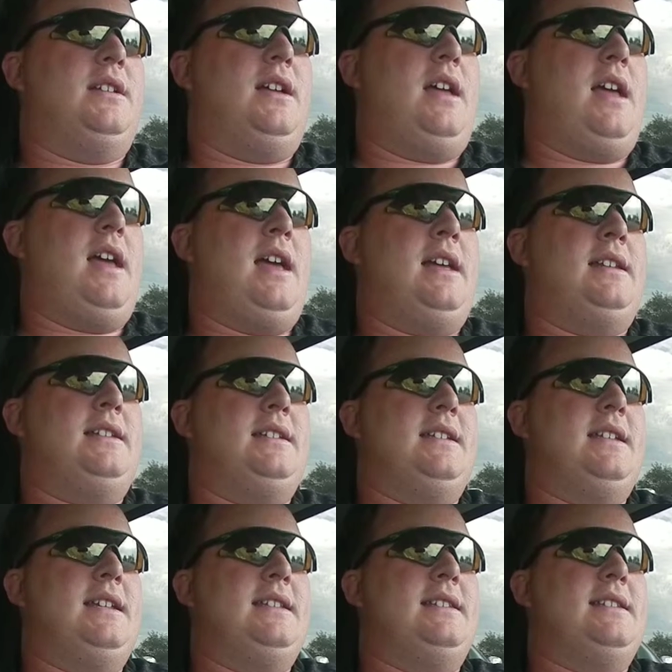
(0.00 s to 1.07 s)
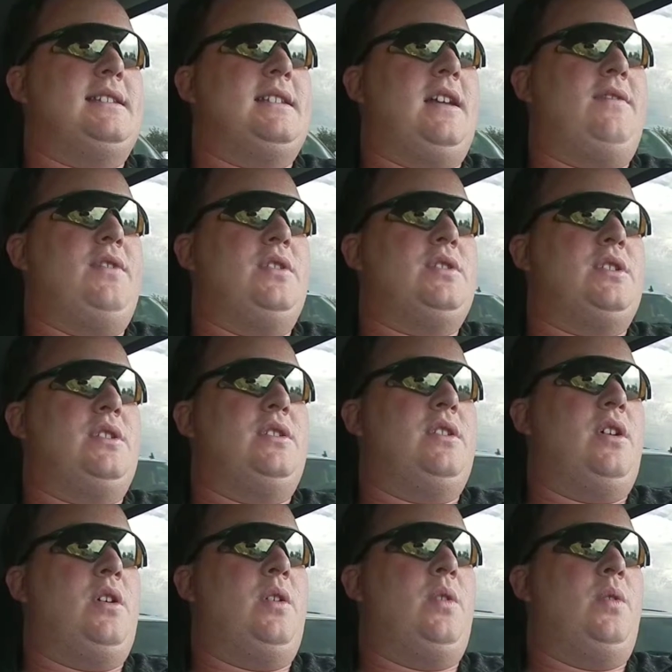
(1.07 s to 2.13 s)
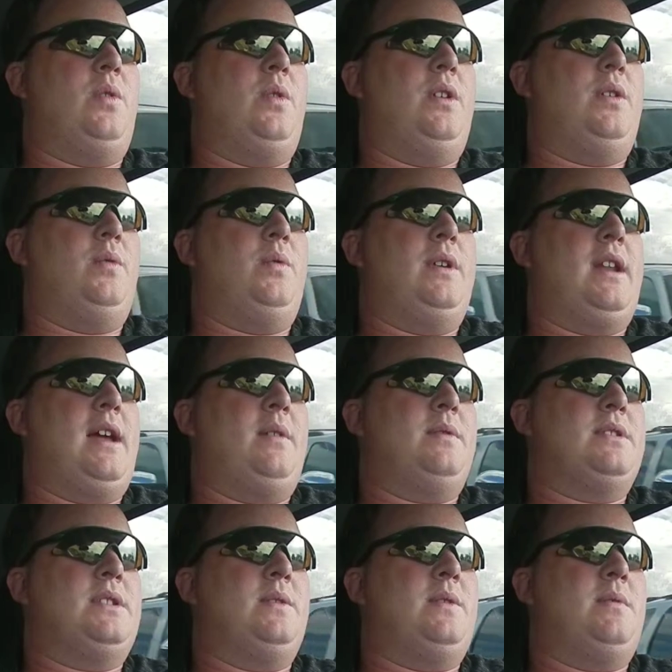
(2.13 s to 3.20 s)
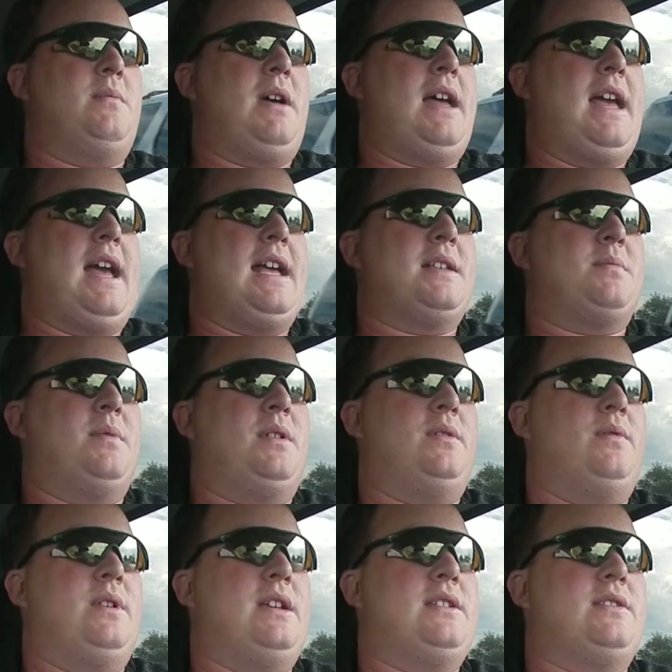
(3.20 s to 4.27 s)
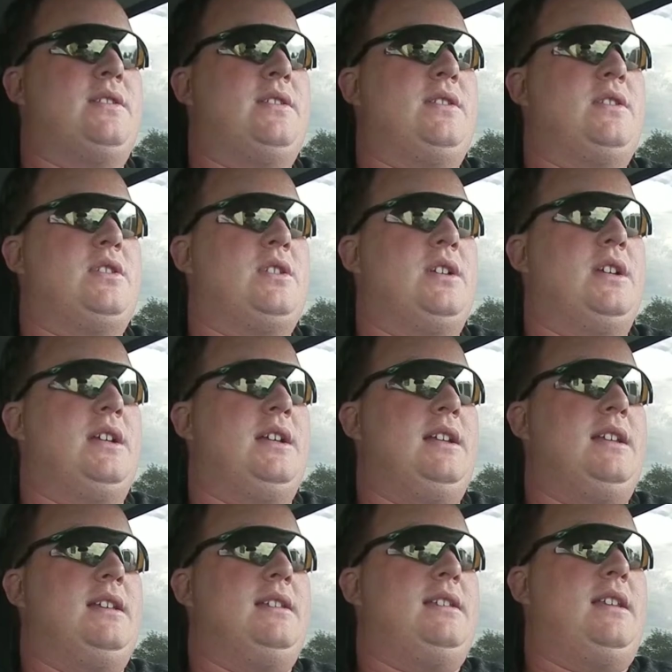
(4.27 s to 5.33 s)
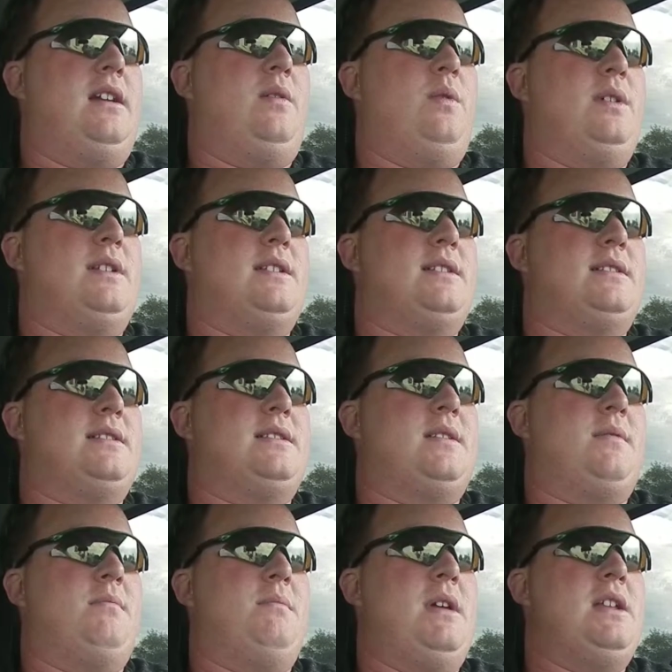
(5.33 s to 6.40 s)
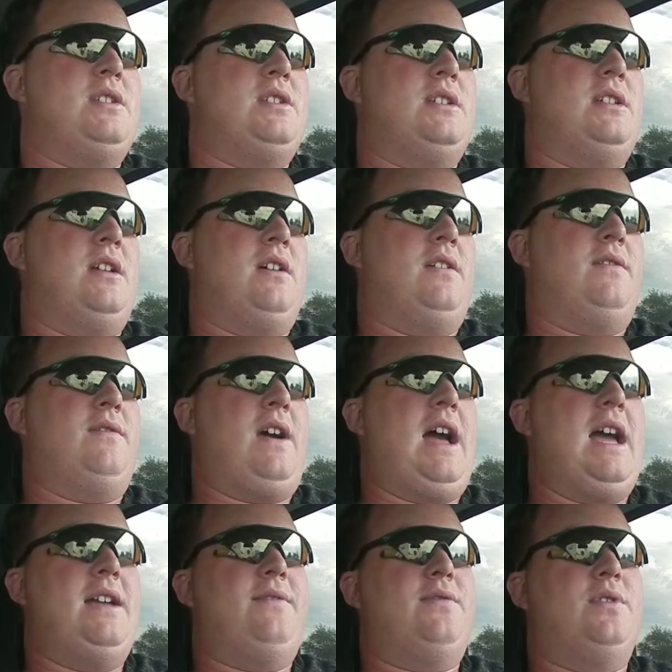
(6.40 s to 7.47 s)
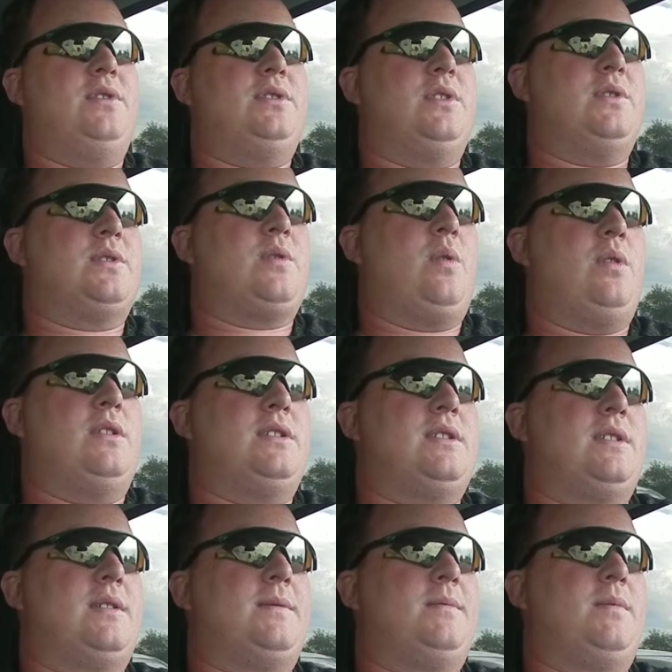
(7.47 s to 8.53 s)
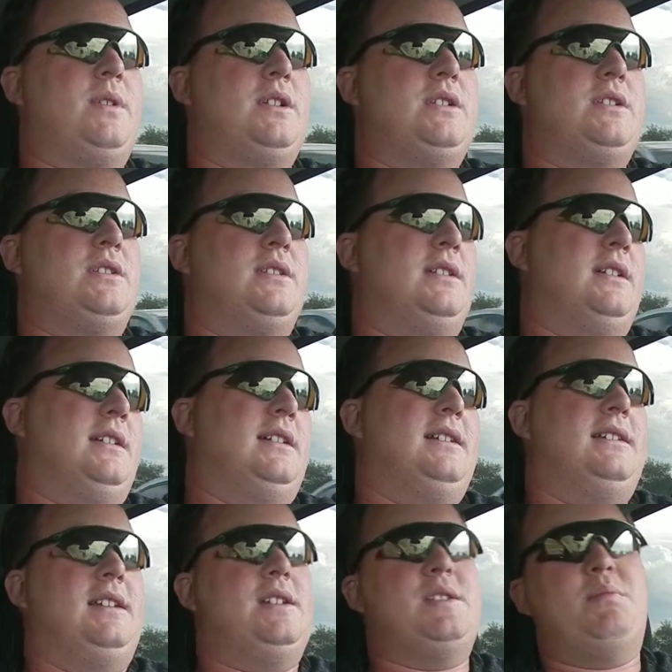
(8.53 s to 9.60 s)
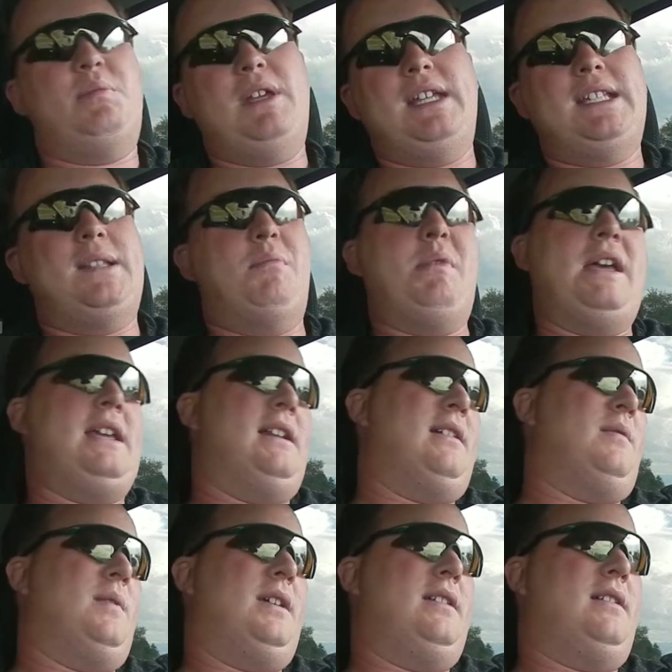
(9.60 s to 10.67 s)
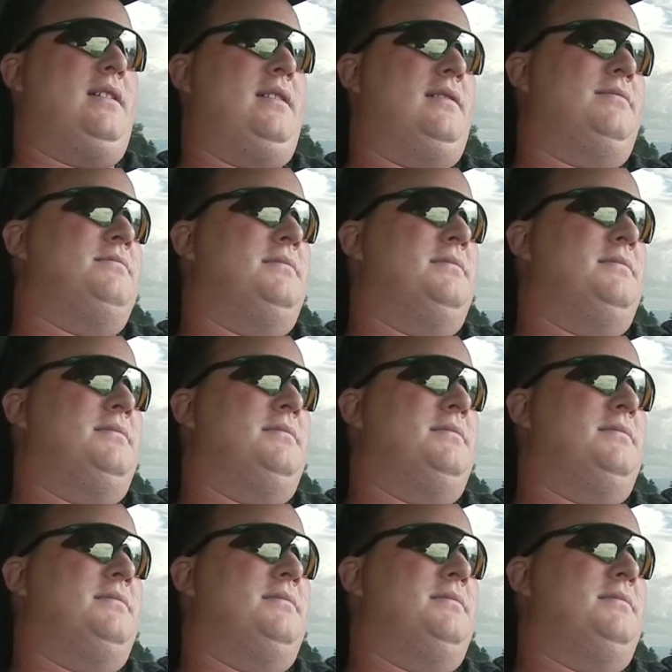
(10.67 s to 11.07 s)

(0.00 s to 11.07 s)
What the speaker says: And in the Stuff You Should Know, when I was doing my asthma research, there was some mention of high fructose corn syrup, which there's a big debate on whether,